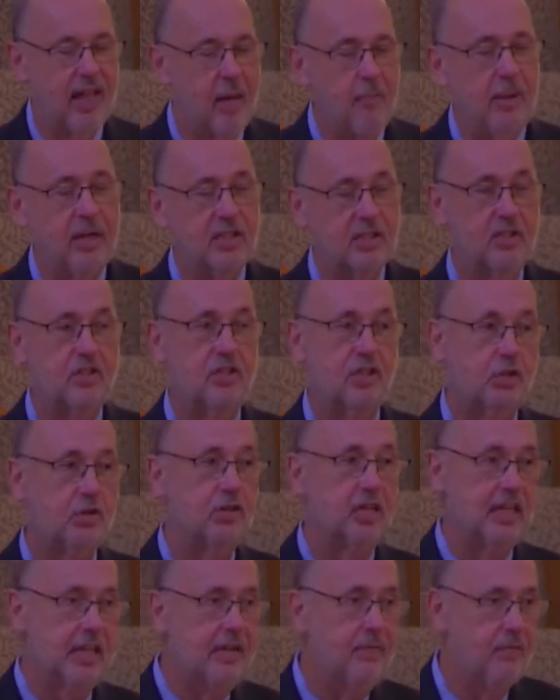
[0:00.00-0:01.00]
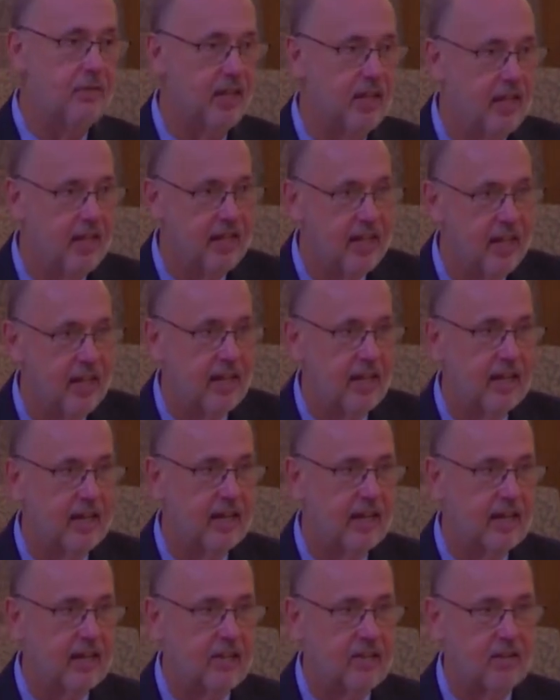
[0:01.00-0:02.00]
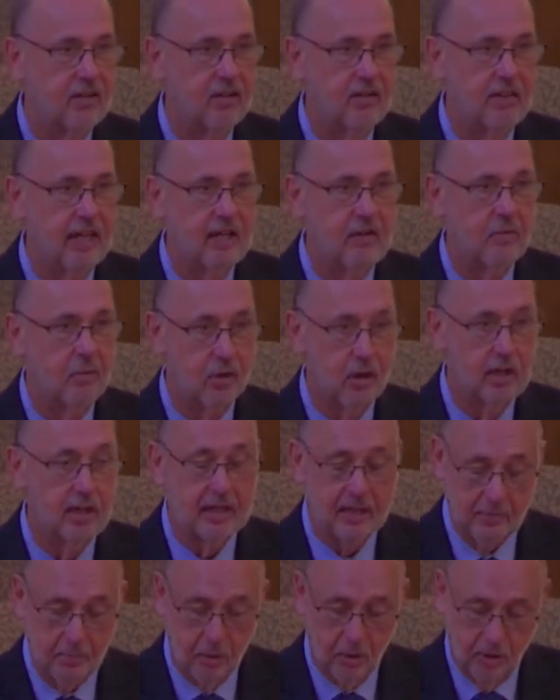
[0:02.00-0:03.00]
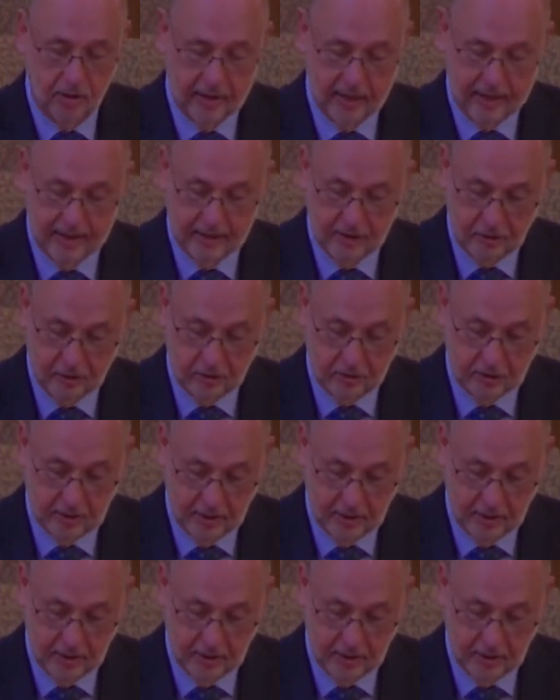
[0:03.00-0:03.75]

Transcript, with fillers: pigeon shooting, until they weren't anymore, I guess,